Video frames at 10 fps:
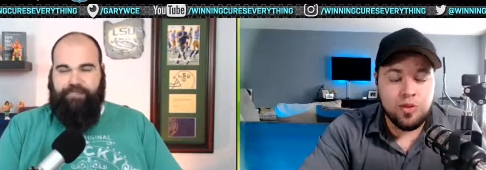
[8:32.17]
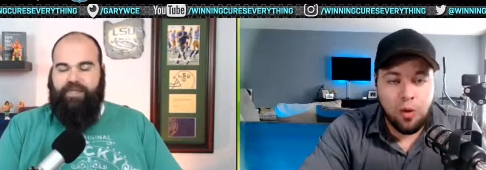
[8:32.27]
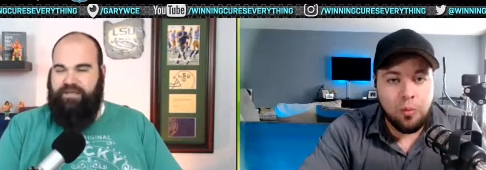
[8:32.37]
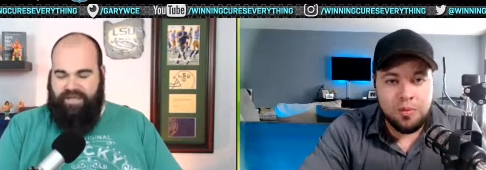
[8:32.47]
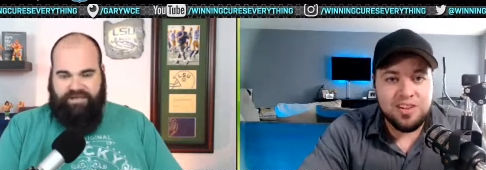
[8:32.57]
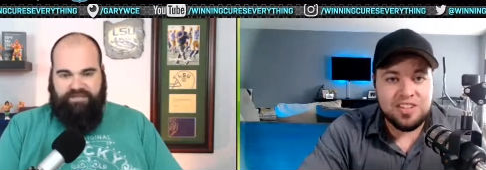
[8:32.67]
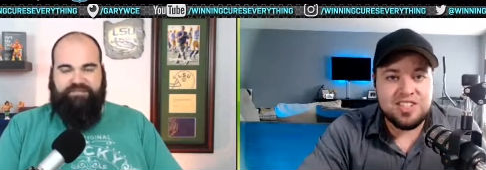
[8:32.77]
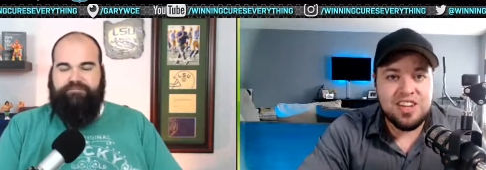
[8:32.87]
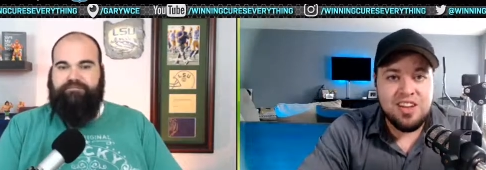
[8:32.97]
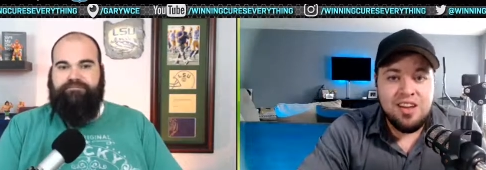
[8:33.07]
Speaker 1: Ole
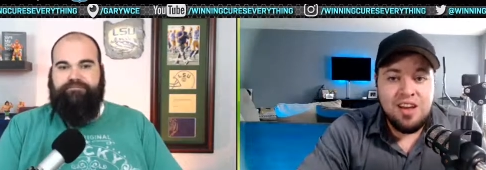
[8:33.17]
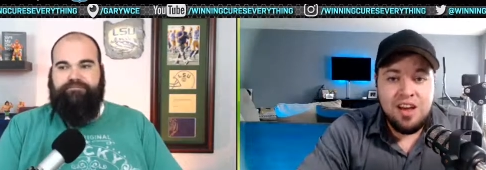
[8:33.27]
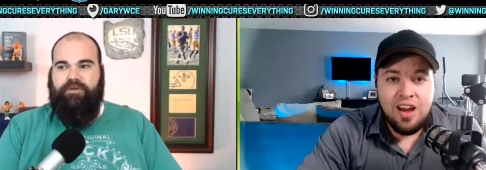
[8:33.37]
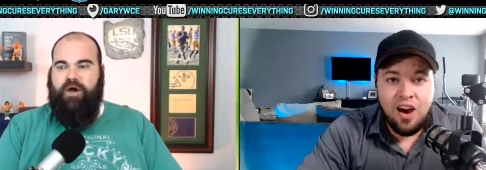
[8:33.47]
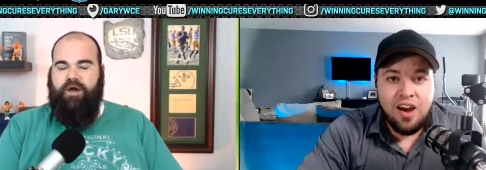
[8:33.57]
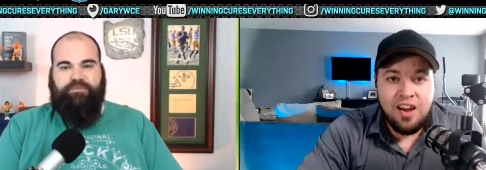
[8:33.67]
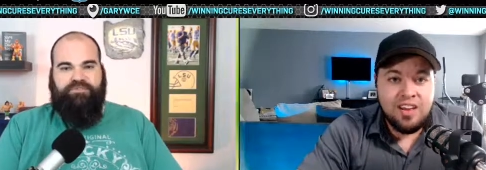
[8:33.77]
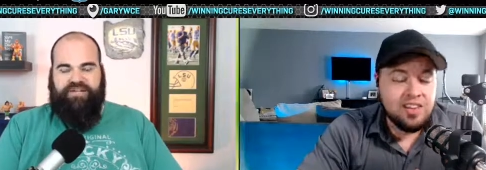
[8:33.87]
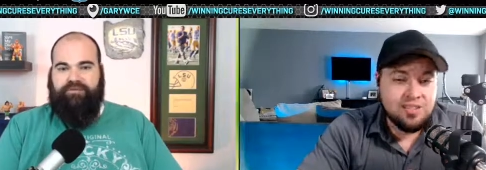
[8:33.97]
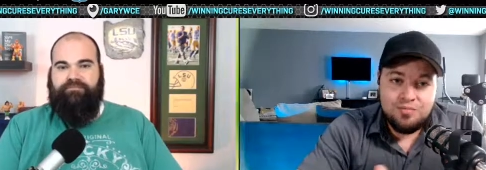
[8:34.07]
Miss. Yes. Uh,
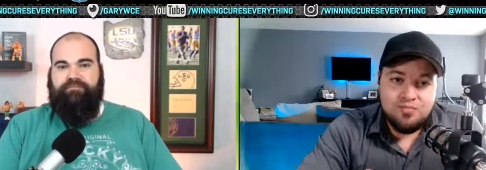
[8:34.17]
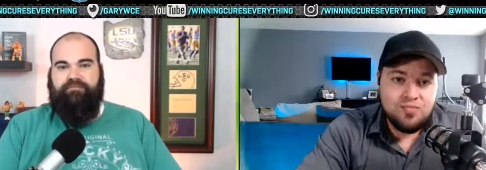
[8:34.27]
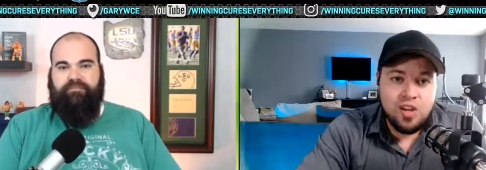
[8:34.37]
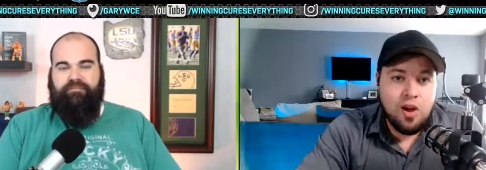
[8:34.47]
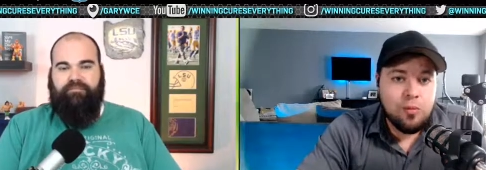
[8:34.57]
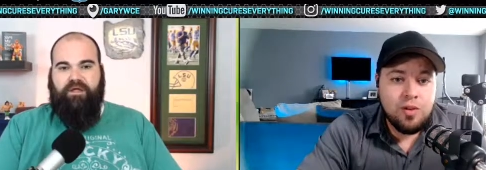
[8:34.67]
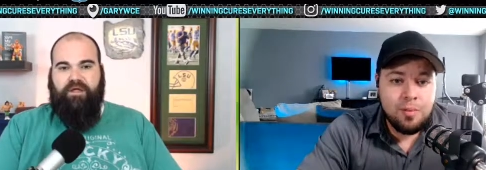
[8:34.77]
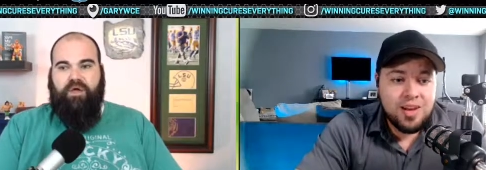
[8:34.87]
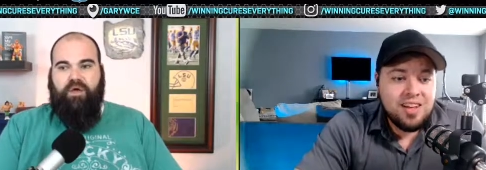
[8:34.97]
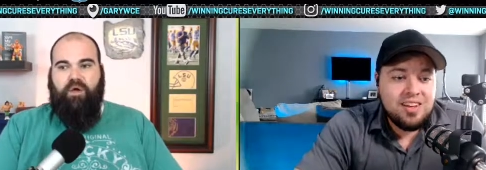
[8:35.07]
and it, you know, I
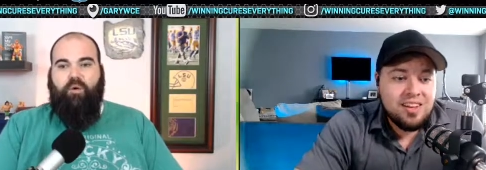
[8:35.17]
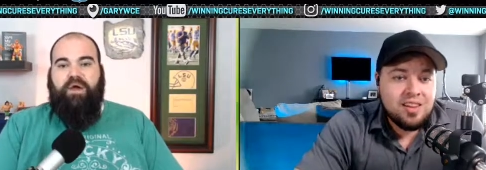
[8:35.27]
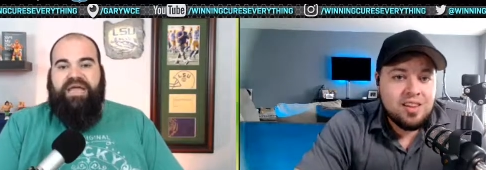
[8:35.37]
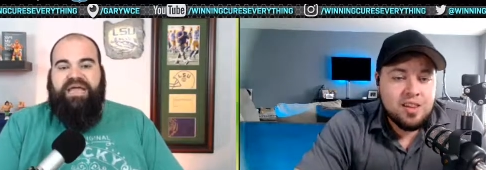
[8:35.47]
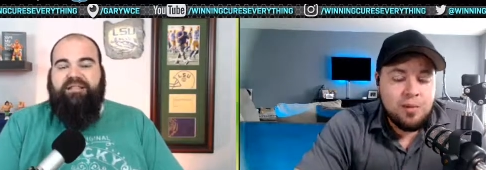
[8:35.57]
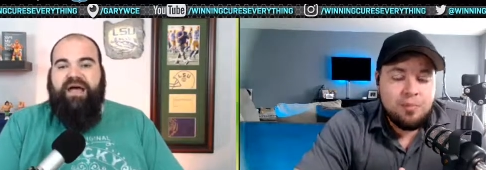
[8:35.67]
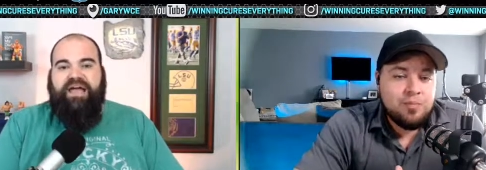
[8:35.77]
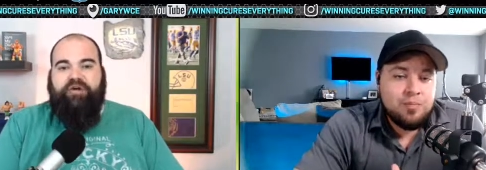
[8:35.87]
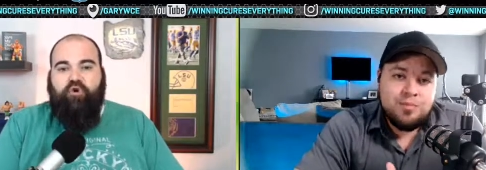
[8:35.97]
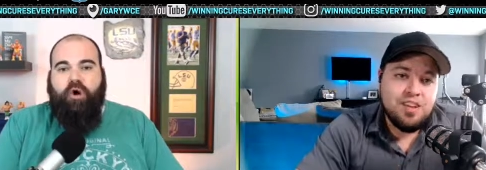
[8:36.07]
mean, it,
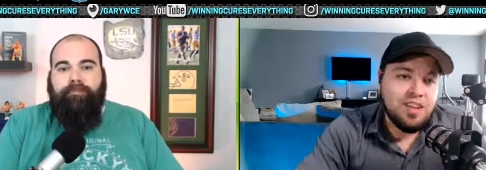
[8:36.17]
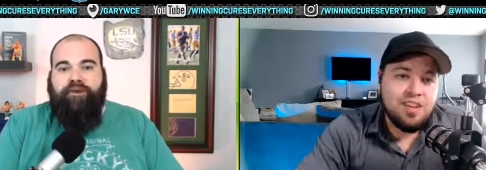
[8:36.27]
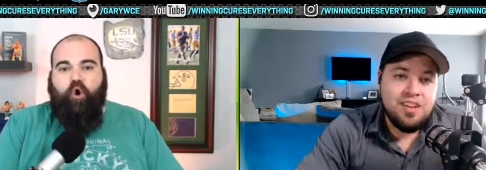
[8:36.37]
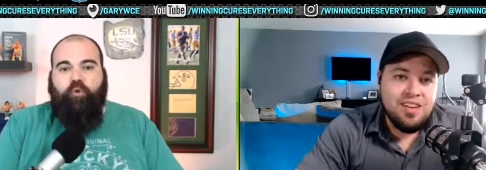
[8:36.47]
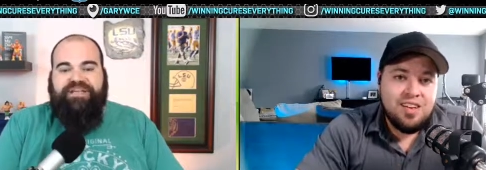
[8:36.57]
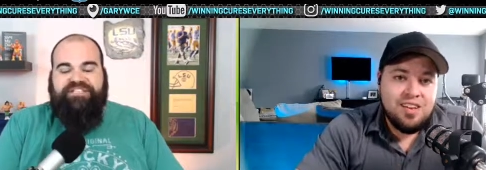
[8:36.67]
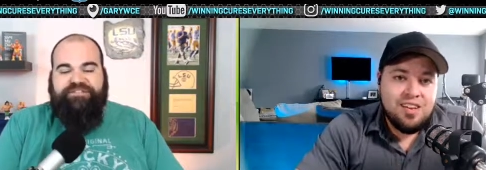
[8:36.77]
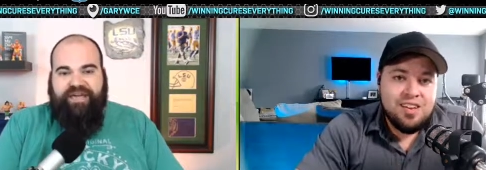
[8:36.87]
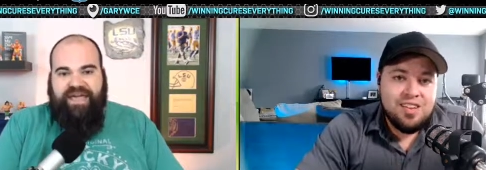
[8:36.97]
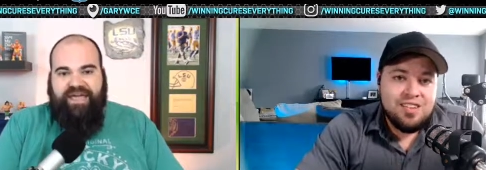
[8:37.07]
Speaker 2: Eli the, grew up an Ole
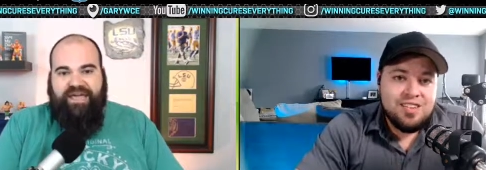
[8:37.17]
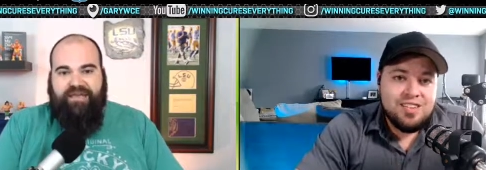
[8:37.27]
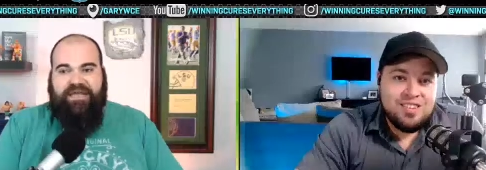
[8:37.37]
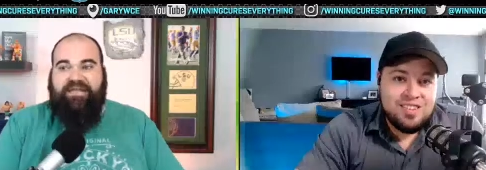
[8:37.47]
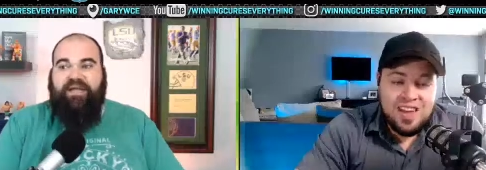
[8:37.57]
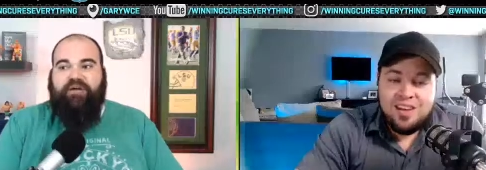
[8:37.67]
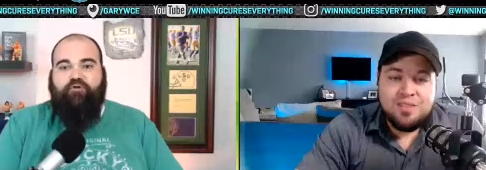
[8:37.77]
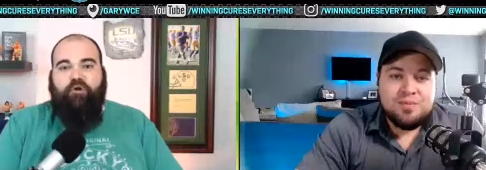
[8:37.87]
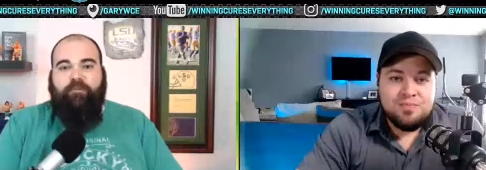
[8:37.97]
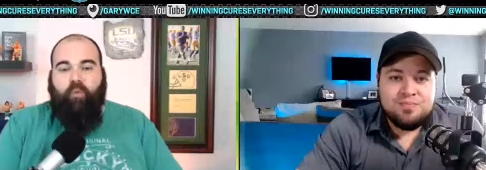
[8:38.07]
Miss fan. Eli yeah.
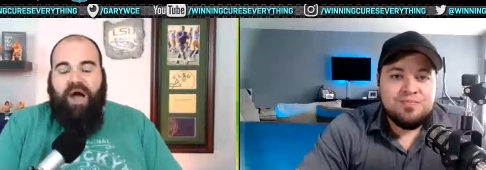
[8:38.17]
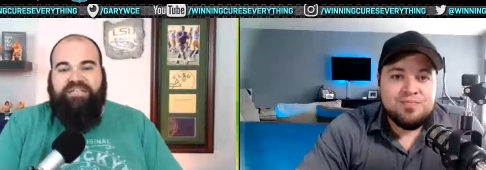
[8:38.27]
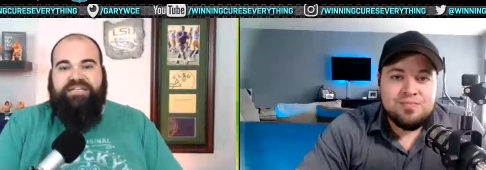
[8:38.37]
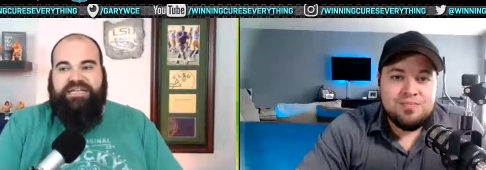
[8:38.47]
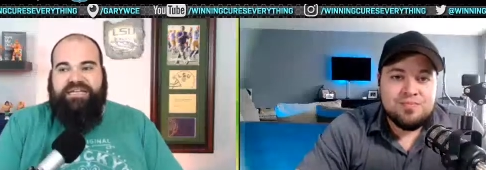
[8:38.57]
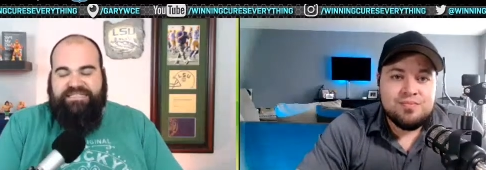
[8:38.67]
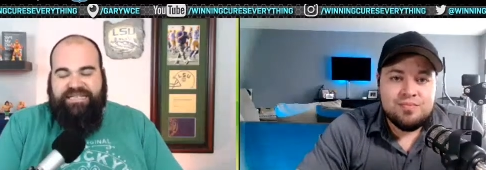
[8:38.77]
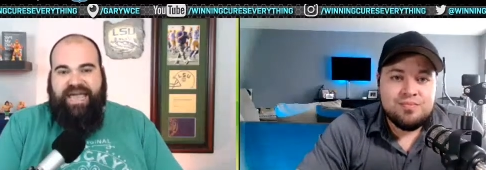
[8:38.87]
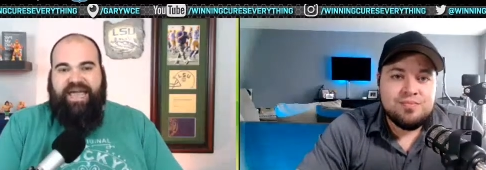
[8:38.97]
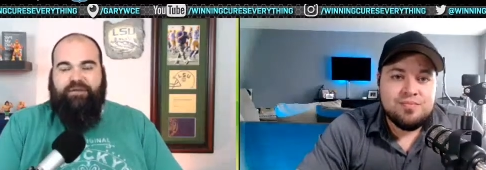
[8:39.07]
grew up watching his
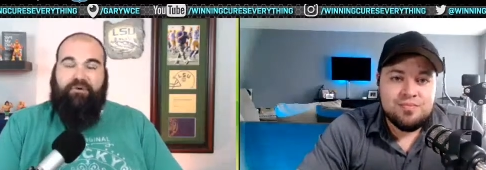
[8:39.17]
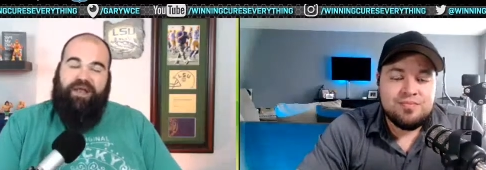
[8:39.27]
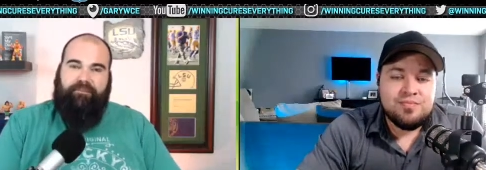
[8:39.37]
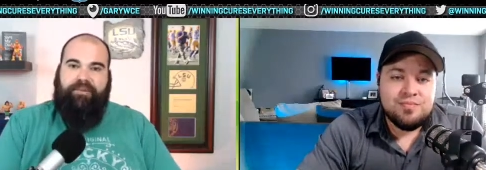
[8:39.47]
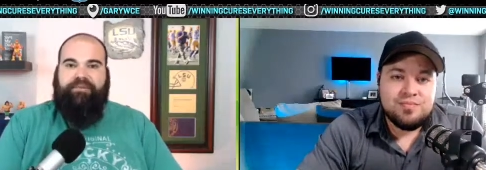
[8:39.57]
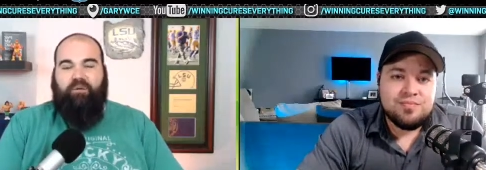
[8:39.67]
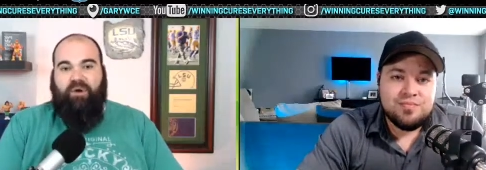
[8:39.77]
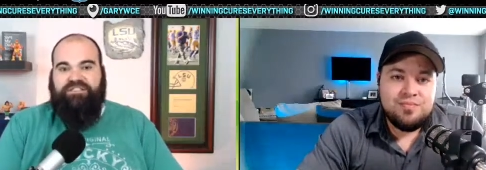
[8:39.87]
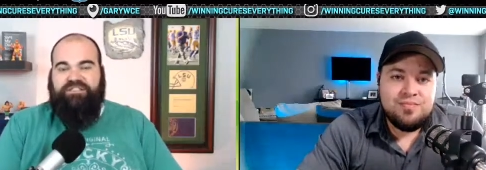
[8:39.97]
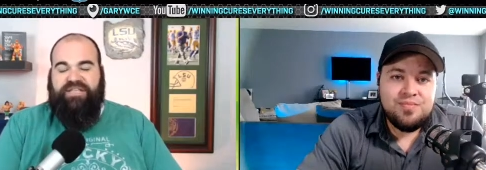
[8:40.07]
dad, or not maybe not
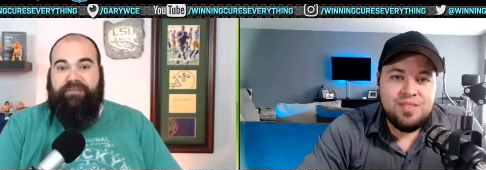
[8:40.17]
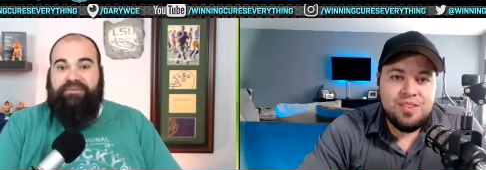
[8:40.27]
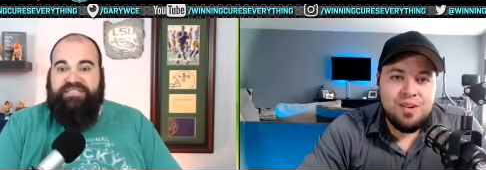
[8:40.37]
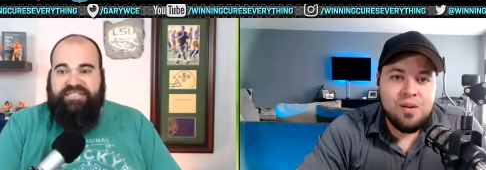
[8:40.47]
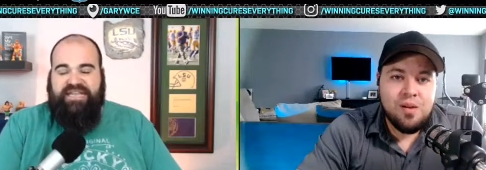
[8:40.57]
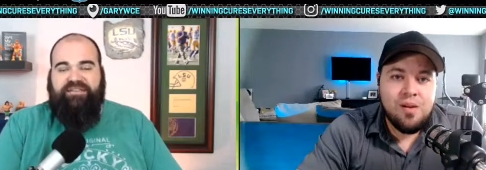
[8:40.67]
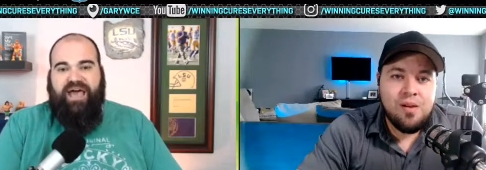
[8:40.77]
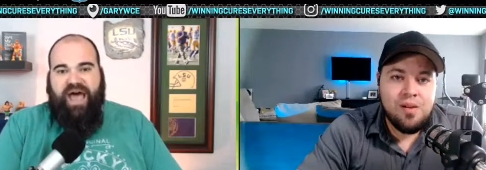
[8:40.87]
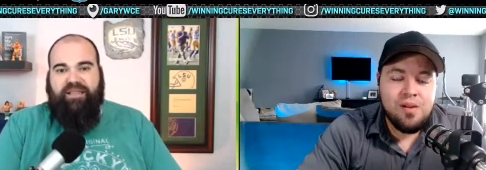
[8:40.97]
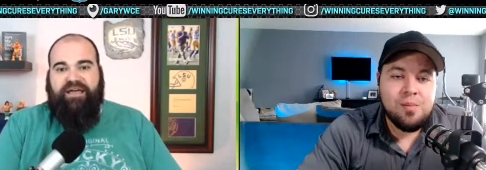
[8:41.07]
watching his dad, but seeing the
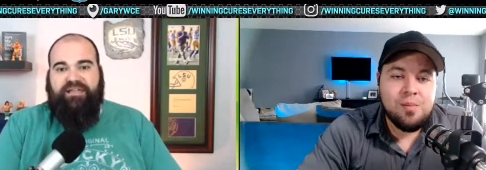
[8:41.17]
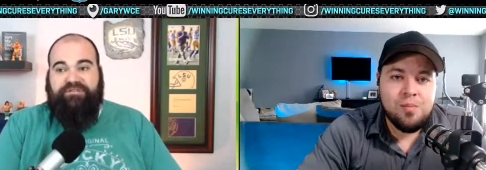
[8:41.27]
highlights of